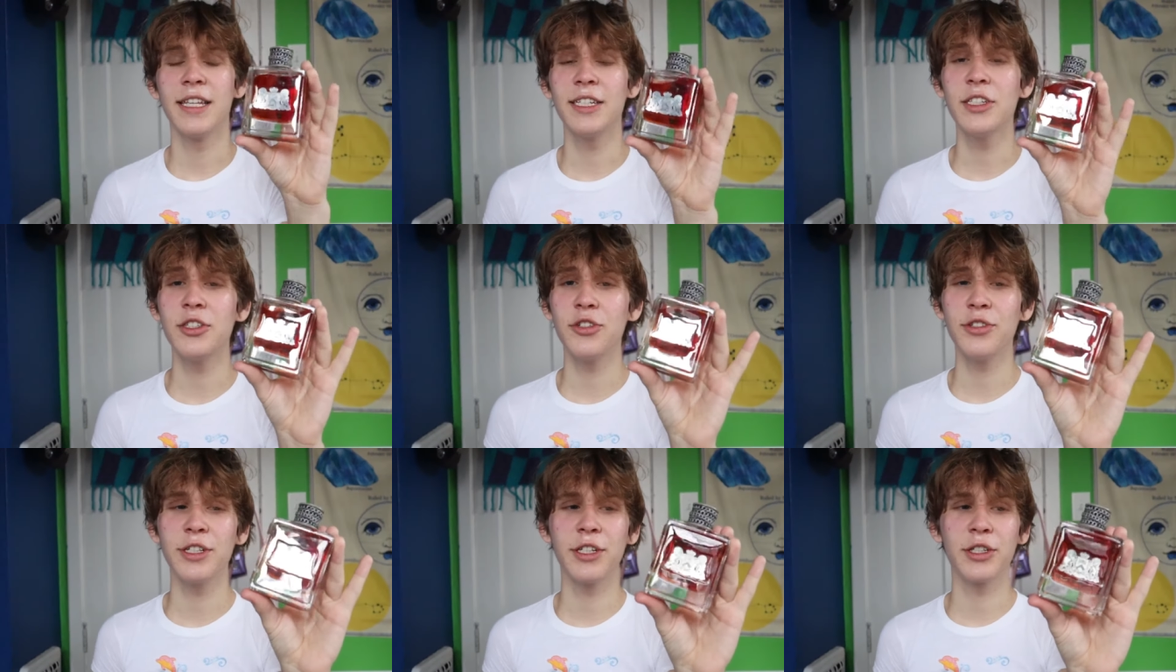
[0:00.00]
This is
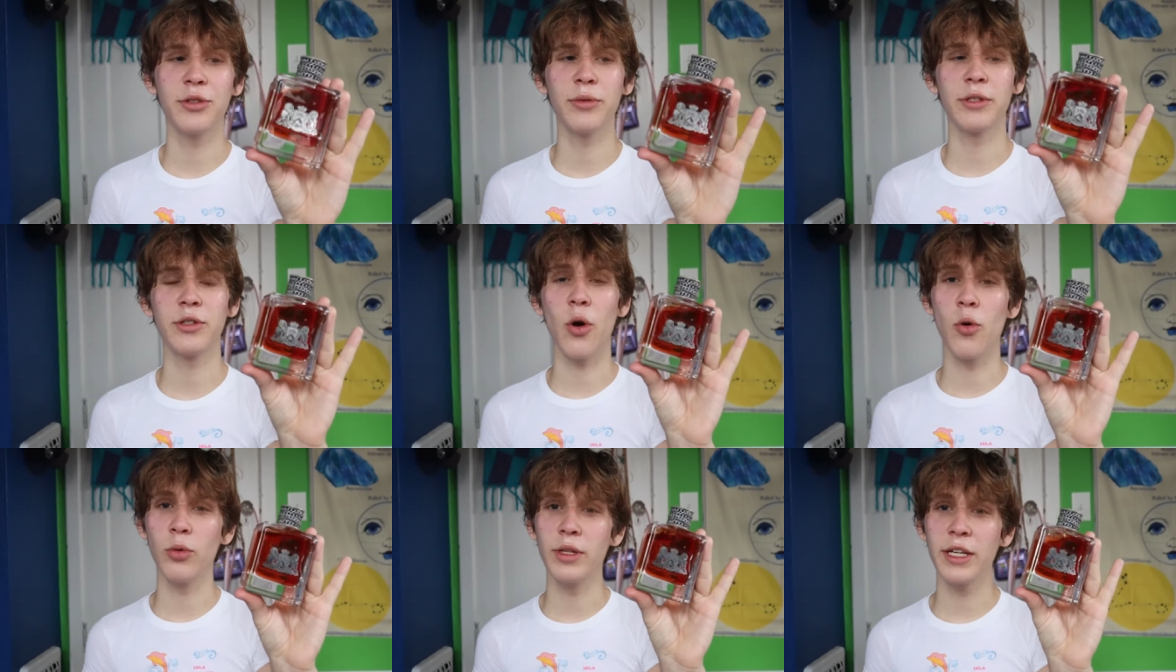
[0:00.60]
Juicy
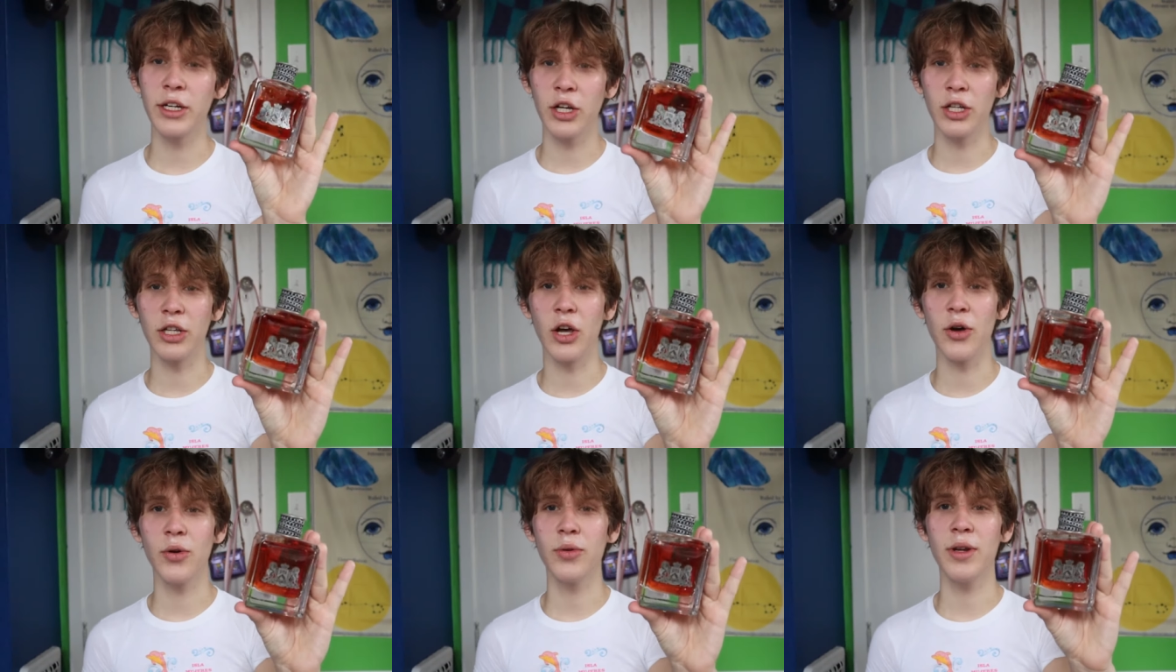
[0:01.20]
Couture's only
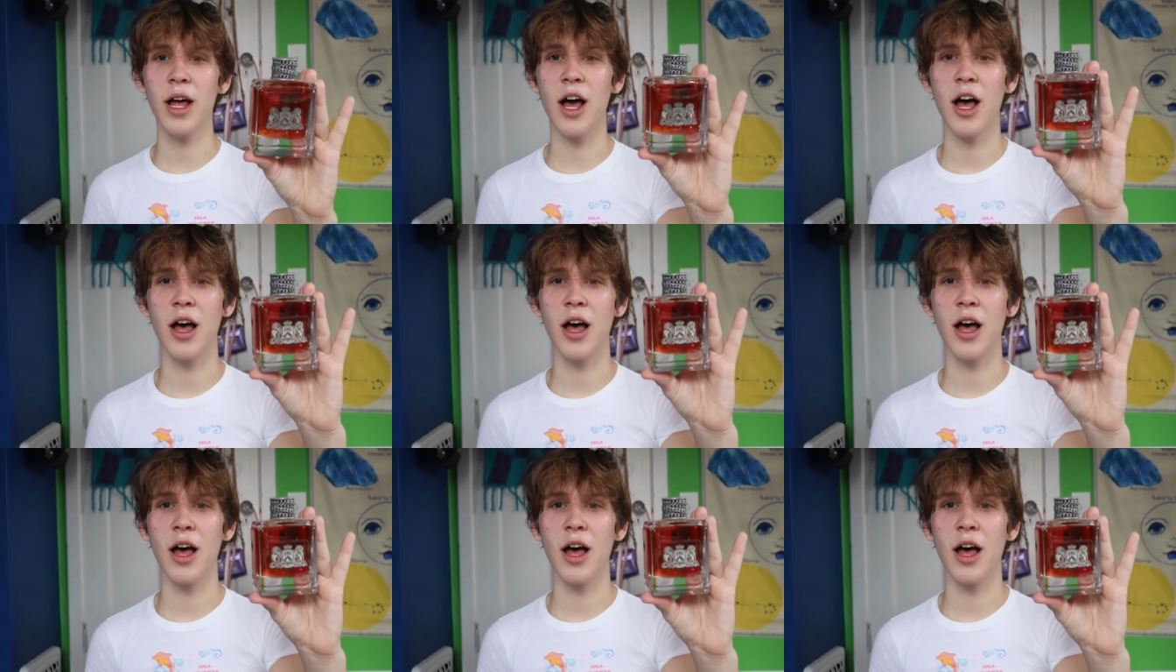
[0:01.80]
cologne.